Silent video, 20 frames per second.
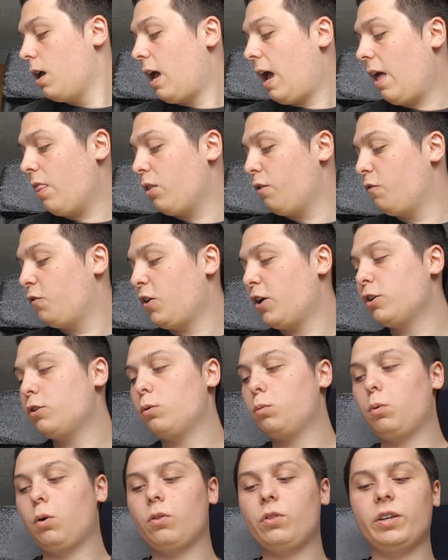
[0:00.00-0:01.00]
And the final
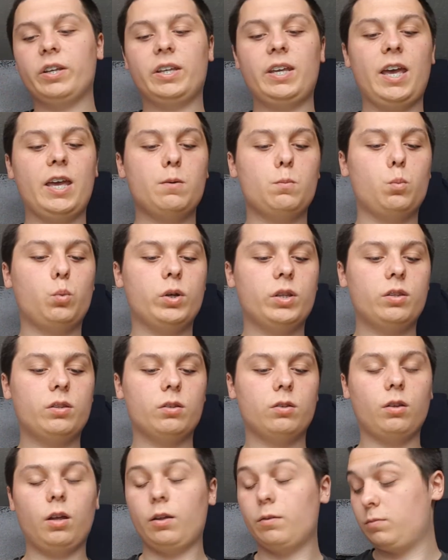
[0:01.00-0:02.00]
one that came with,
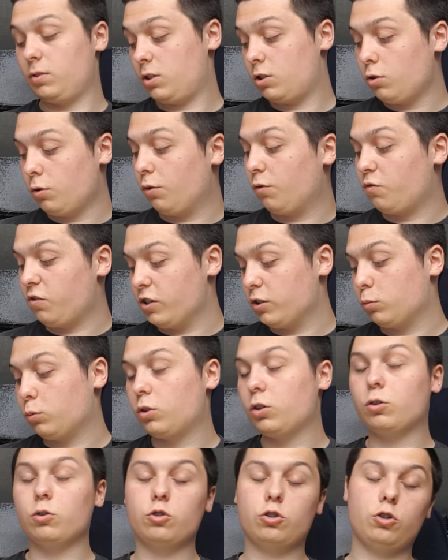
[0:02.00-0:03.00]
and it's not the final one,
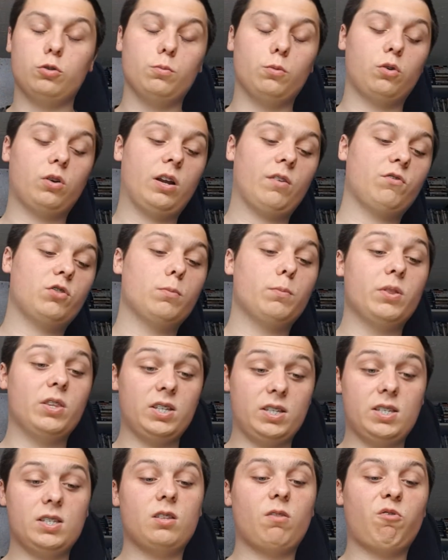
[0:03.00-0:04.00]
I got two more after, but
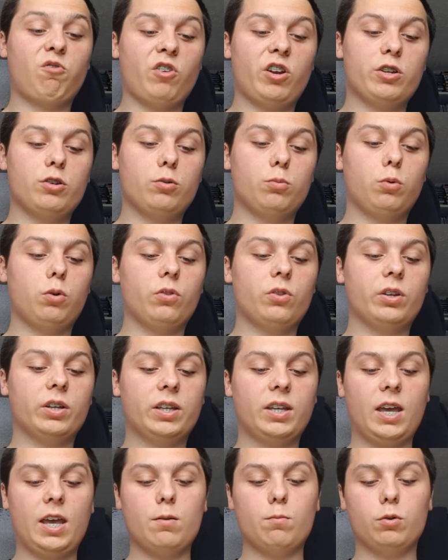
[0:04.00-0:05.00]
this is the final one that
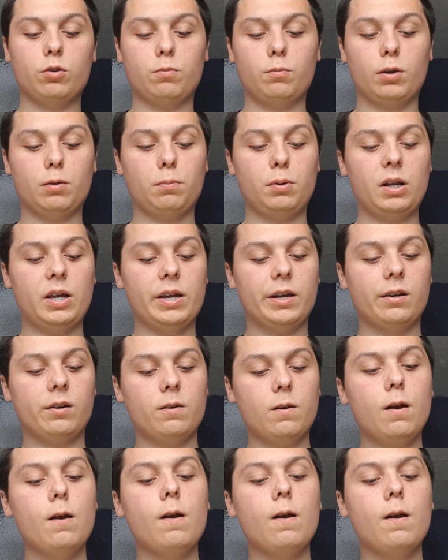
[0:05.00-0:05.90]
came with my player.